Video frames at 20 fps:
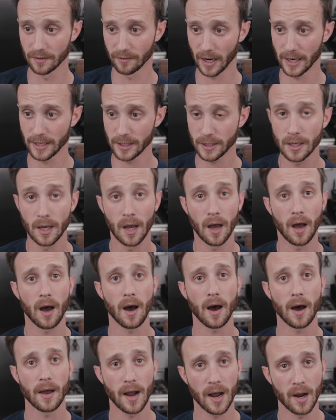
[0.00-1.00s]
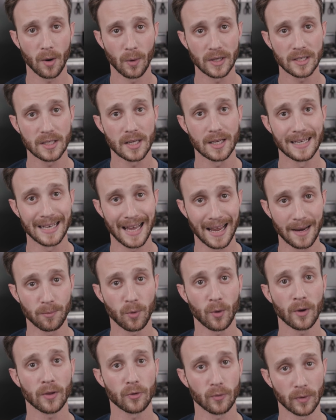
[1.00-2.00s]
device, on iOS
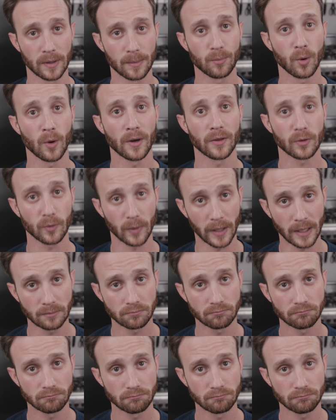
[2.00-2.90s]
9.3.3.